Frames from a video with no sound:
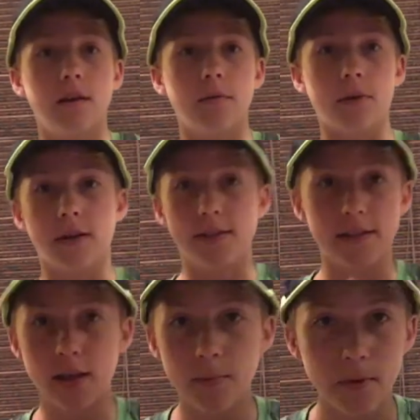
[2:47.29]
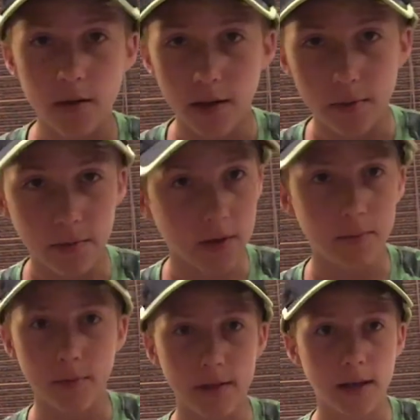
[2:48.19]
We're going to stay up all night. We're going to
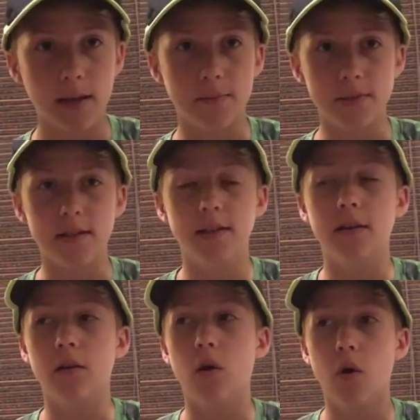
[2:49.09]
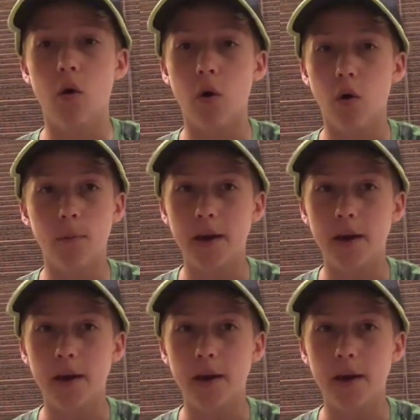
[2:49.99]
play games, and oh,